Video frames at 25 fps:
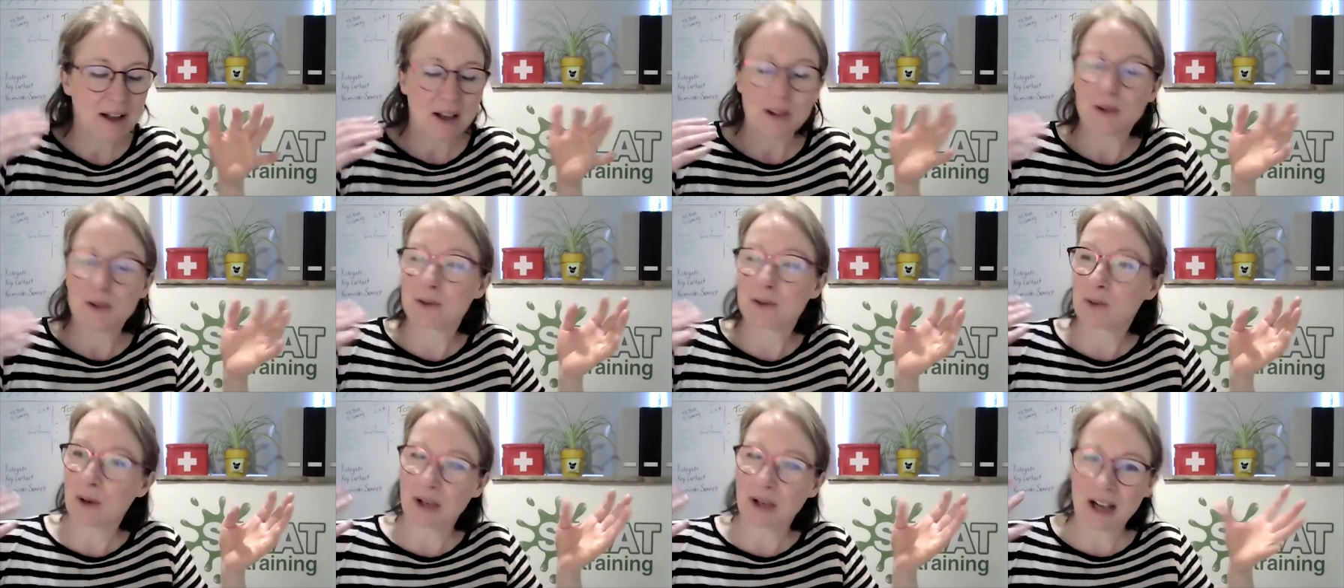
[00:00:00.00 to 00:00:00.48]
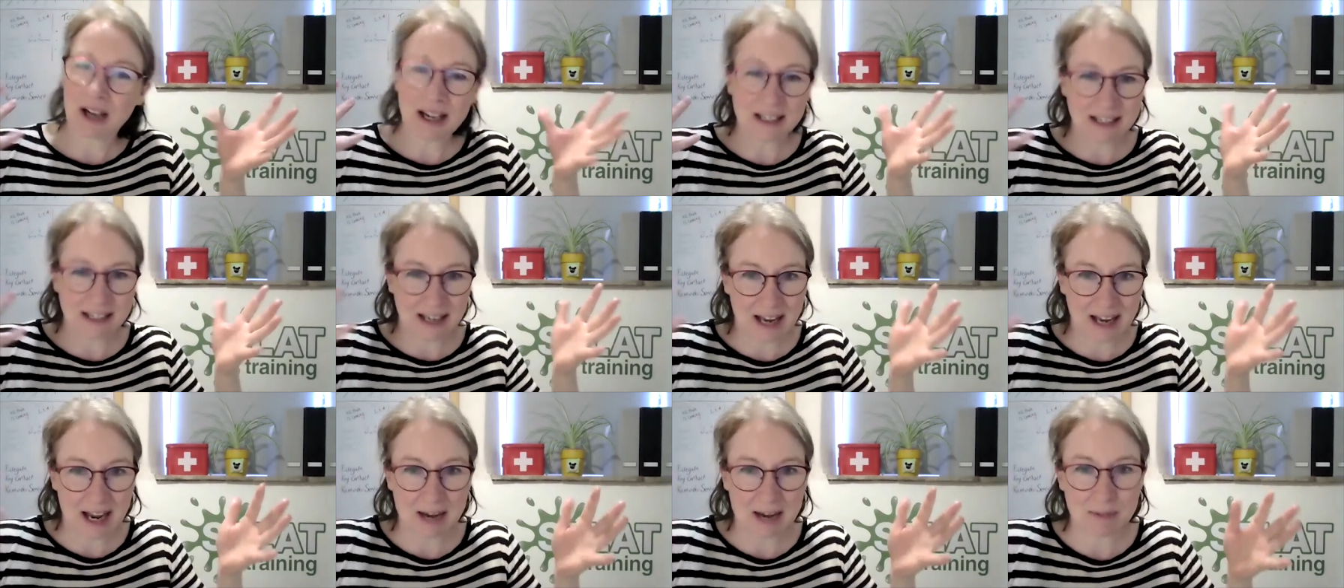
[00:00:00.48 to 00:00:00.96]
There's one lady
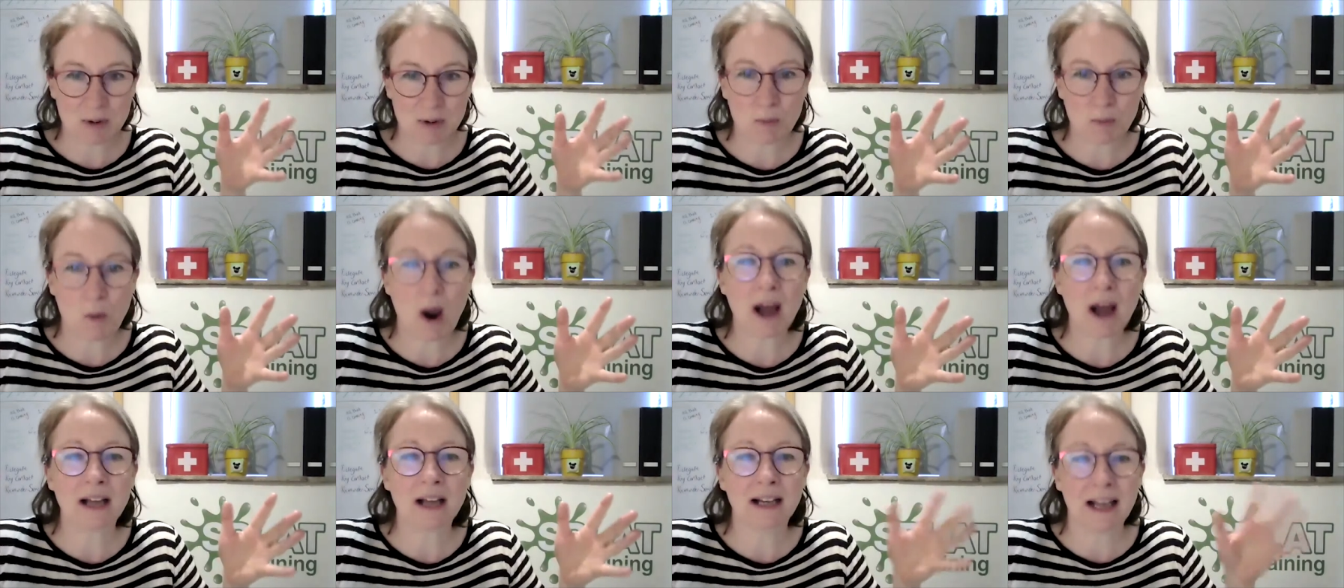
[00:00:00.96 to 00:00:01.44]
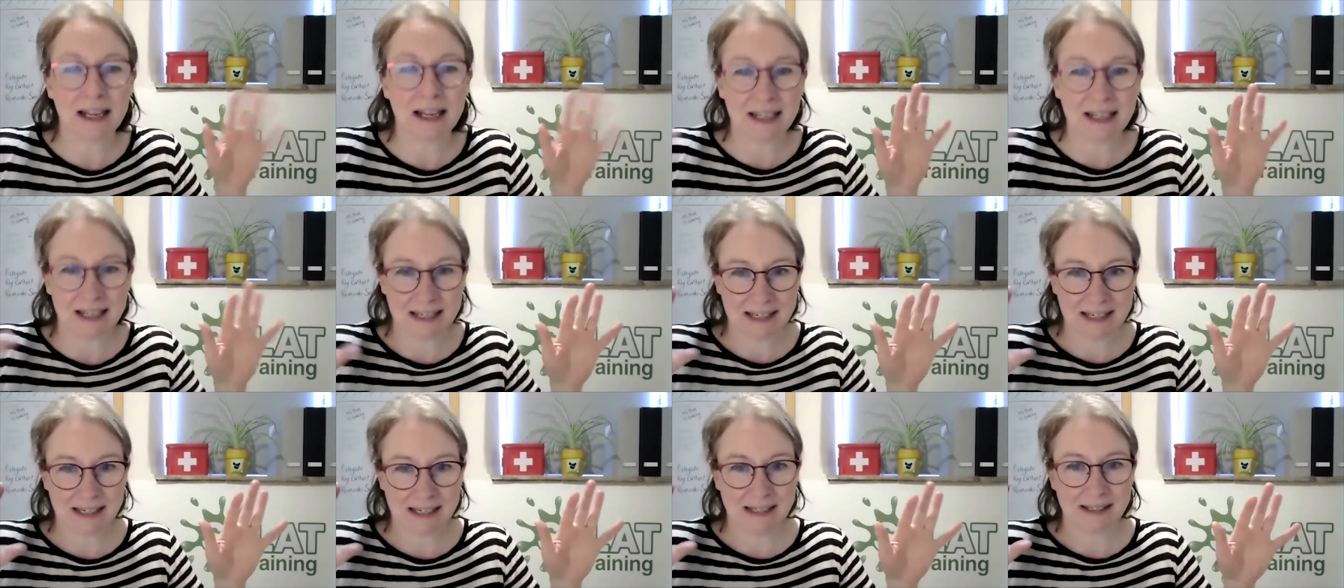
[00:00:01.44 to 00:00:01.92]
came in white
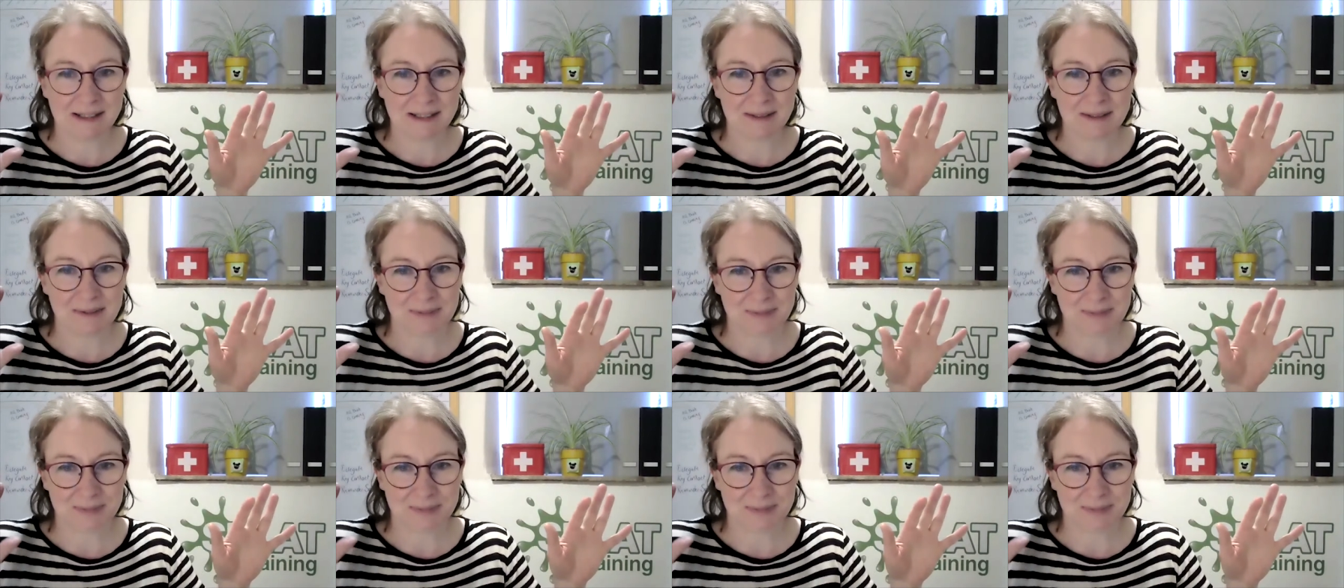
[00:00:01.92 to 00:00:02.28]
leggings.